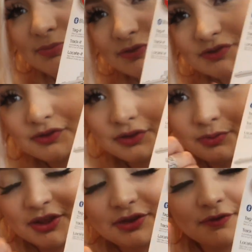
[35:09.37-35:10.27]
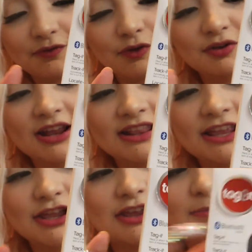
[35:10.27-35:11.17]
Bluetooth with your phone and
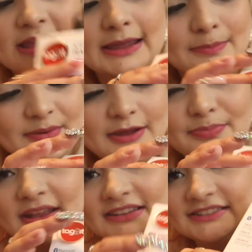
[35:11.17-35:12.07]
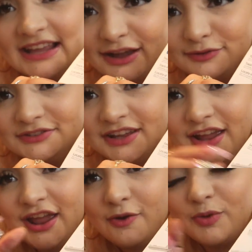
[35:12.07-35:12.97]
like you can make it beep and sound
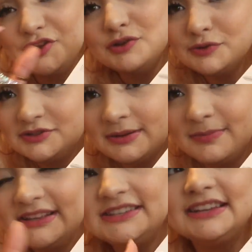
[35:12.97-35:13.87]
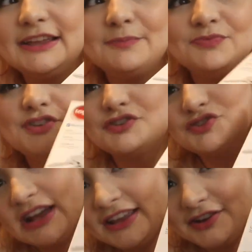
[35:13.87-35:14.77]
when you lose them. Basically, you could
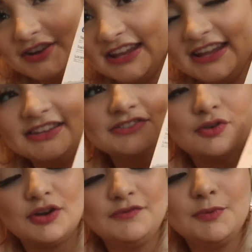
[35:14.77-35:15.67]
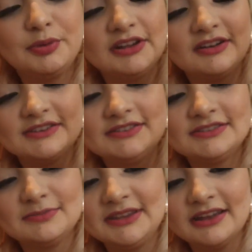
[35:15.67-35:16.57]
track your keys or if you put it onto
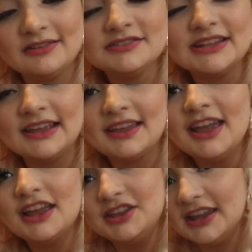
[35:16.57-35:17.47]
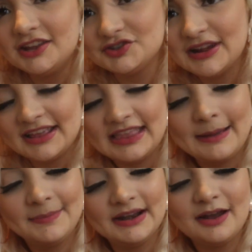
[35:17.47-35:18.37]
something else, like it could track
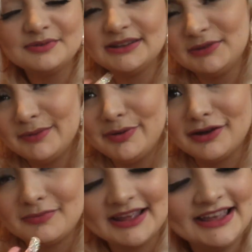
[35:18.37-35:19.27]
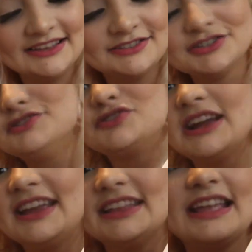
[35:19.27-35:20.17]
that. But obviously I'm gonna put it on my keys just to track it.